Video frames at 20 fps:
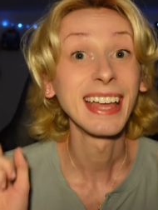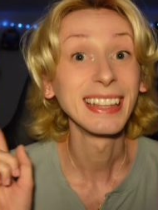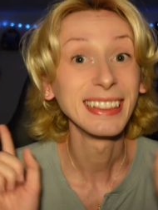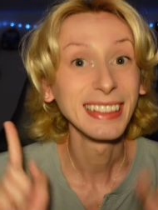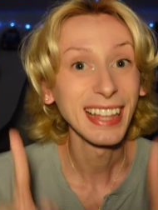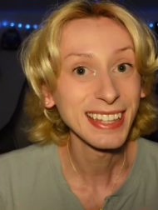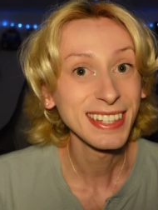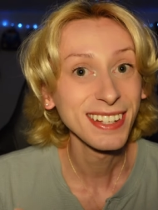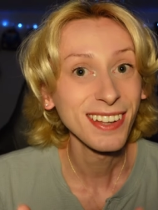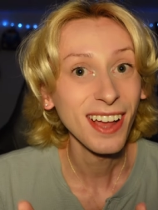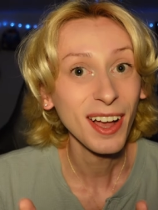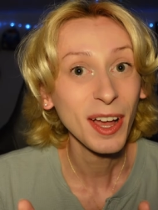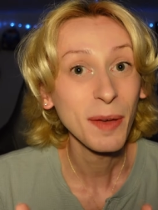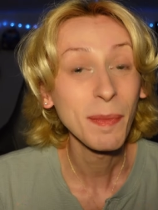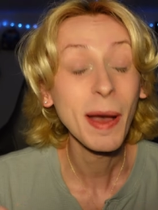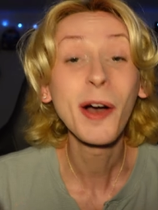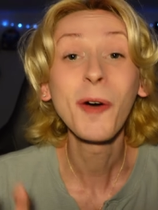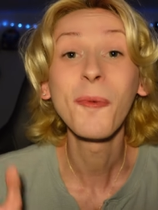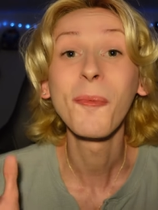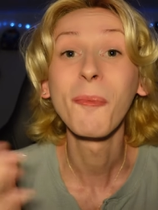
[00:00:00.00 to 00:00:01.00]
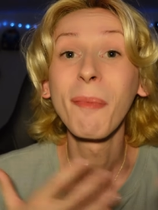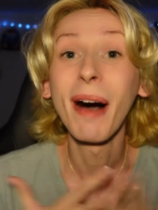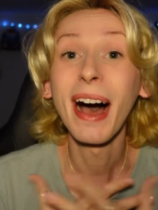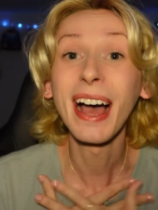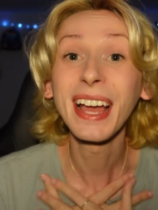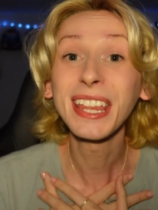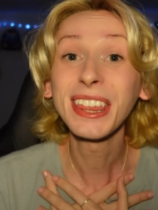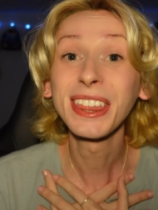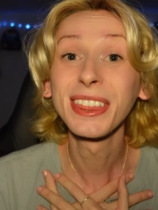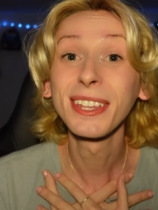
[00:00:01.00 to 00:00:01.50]
and let's talk about
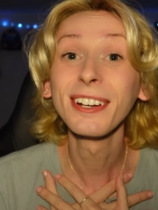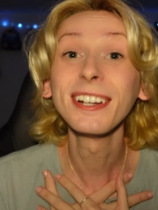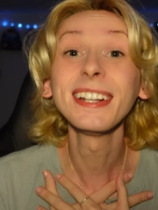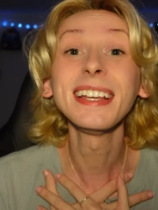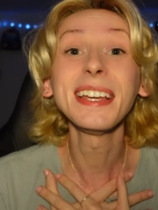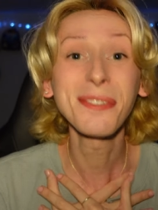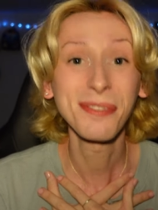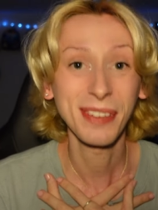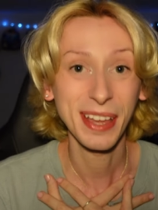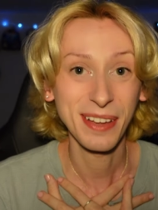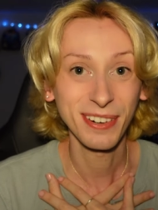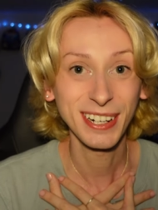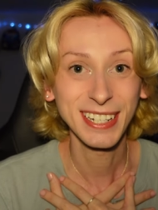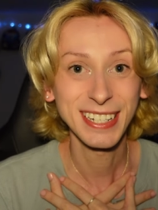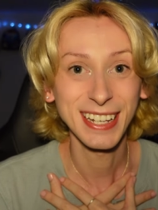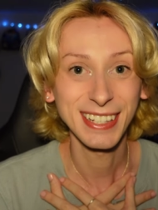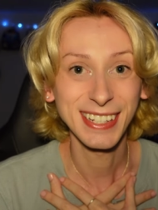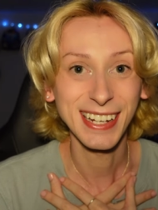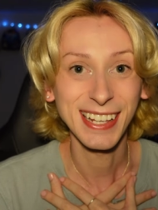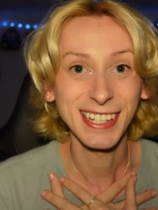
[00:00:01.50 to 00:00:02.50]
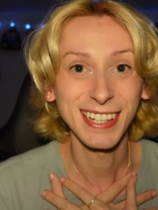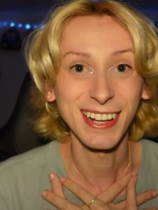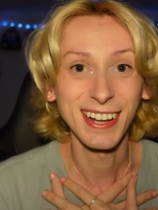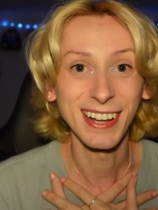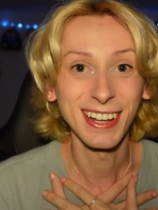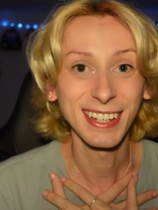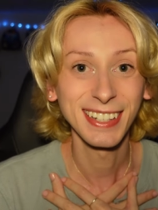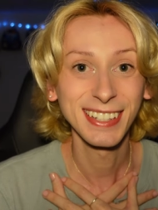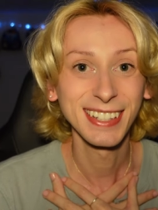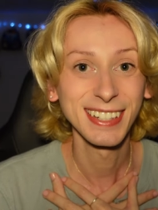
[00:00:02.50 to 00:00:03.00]
my 30 favorite Disney
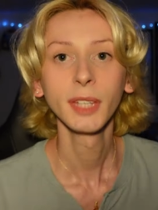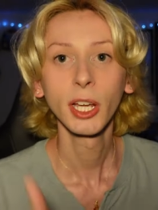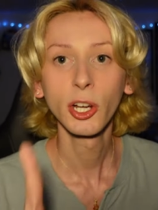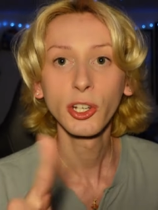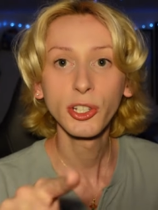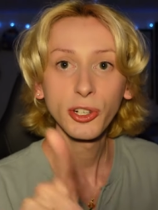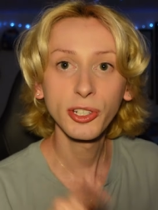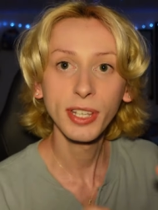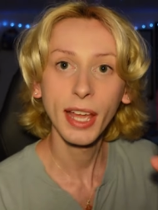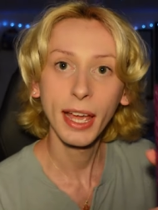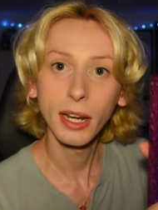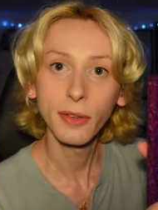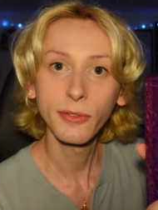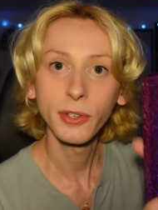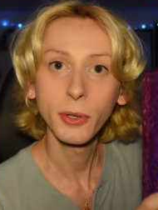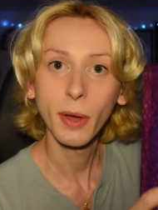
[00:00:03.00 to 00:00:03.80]
songs. Here's your sign if